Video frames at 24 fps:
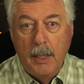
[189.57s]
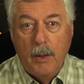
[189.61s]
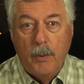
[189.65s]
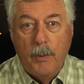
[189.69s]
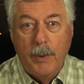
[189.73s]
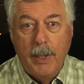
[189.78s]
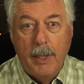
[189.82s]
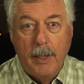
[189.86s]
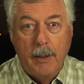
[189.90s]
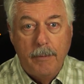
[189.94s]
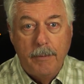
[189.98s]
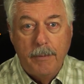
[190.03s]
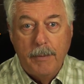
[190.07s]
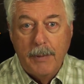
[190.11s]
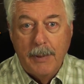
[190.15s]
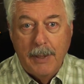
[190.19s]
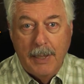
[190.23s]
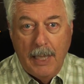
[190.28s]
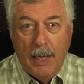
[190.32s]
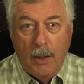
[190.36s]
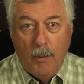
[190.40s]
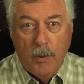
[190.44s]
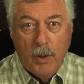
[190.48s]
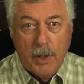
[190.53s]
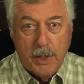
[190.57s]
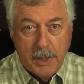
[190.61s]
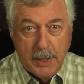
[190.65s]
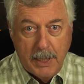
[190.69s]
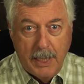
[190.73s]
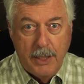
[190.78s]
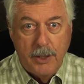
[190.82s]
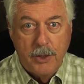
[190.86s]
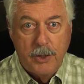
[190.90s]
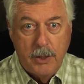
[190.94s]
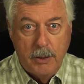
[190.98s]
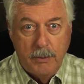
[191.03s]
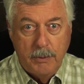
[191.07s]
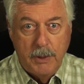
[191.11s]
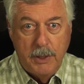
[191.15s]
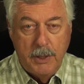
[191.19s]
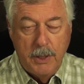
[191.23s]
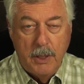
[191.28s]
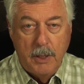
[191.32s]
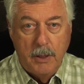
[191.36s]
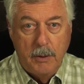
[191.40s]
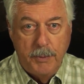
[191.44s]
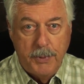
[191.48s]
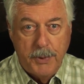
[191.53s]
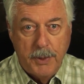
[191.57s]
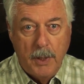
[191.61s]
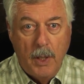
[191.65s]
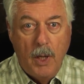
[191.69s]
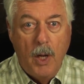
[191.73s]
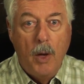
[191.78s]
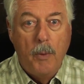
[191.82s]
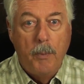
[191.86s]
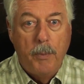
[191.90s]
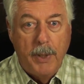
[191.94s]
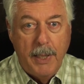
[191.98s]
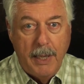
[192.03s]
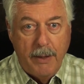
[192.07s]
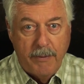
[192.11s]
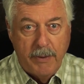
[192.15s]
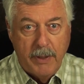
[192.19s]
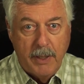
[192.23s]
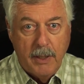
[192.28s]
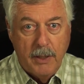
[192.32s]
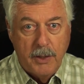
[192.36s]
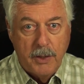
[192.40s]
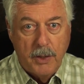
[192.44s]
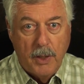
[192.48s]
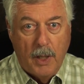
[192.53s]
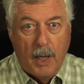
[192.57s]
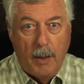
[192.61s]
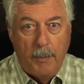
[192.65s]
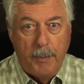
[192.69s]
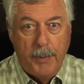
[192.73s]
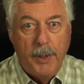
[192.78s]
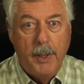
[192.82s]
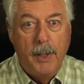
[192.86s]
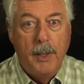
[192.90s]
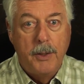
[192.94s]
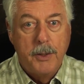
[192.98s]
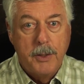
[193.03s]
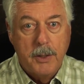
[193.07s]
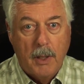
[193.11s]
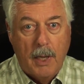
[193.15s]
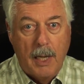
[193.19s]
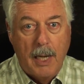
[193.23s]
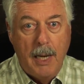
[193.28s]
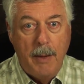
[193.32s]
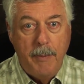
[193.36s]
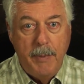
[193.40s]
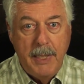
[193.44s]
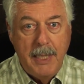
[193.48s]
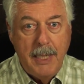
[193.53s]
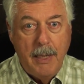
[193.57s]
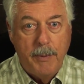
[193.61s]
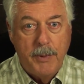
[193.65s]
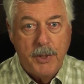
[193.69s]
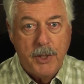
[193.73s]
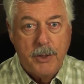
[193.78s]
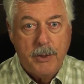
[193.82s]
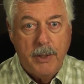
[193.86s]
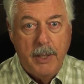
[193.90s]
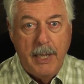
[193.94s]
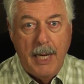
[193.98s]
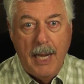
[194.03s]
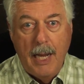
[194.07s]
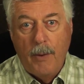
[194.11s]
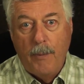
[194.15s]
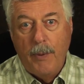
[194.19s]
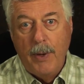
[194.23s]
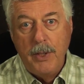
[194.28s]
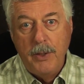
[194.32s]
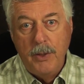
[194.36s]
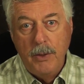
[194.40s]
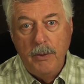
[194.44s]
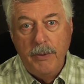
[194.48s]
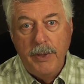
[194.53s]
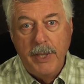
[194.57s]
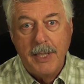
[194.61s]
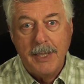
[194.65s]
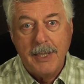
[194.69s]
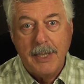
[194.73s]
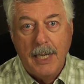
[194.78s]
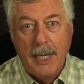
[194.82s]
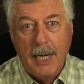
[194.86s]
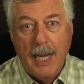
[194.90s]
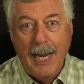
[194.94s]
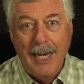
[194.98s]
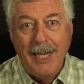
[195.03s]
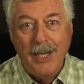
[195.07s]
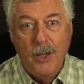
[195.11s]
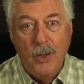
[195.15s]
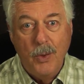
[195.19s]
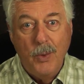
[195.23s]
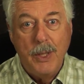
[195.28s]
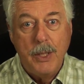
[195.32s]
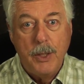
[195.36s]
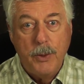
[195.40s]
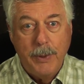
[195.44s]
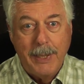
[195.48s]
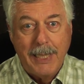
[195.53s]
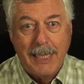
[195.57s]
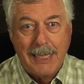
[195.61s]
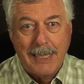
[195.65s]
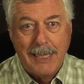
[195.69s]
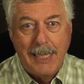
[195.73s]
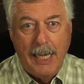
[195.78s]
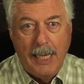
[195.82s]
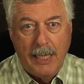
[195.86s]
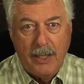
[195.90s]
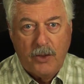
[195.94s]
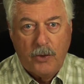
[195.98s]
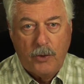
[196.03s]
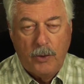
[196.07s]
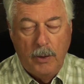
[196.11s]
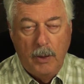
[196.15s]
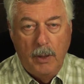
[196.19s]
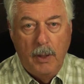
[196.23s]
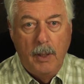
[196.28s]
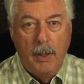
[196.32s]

Well, that works against you with tubes. Put everything on top. So let me demonstrate how I do this, and I do it to excess.